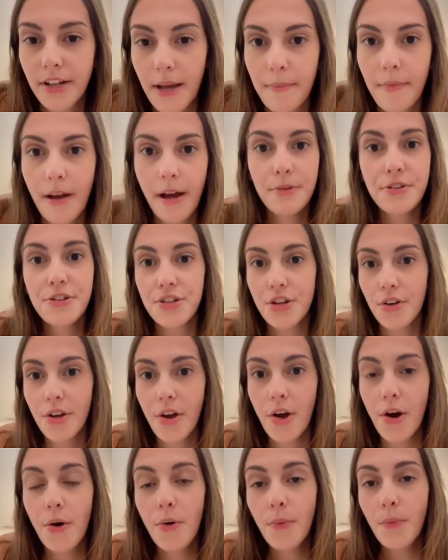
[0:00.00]
Okay, I'm gonna show
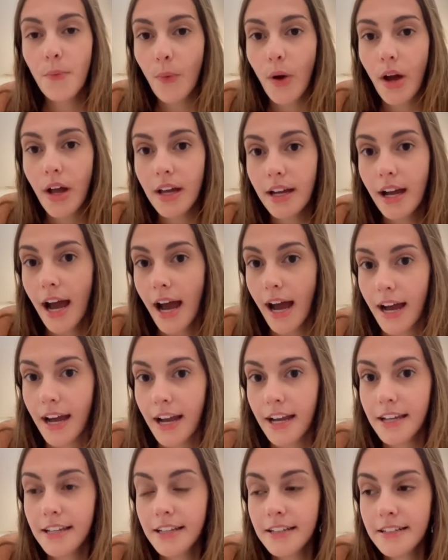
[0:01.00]
y'all what
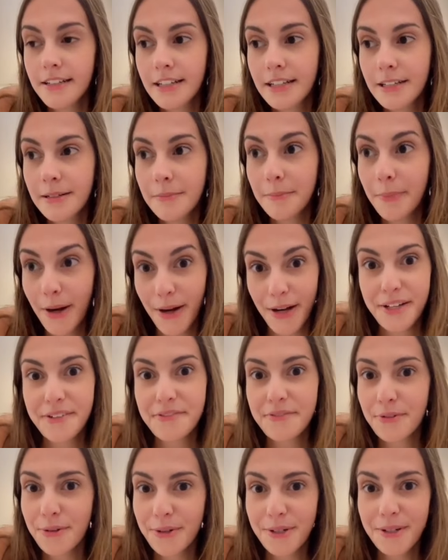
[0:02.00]
I
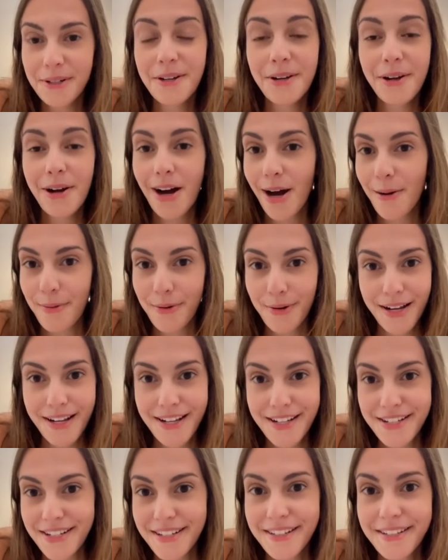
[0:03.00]
bought for
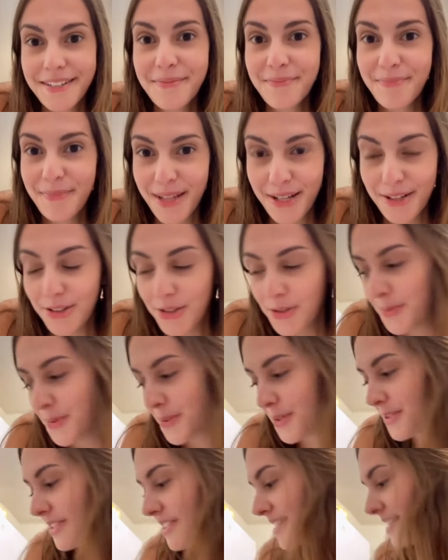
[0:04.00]
Operation Mini
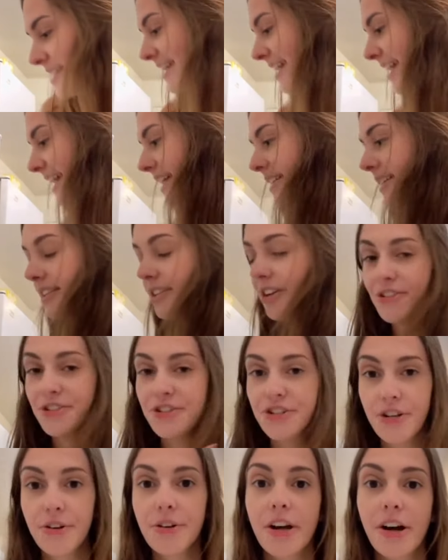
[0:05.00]
Coopers, and then I'll
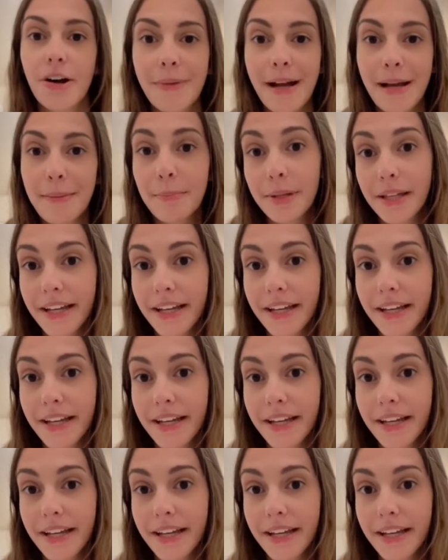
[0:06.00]
show y'all my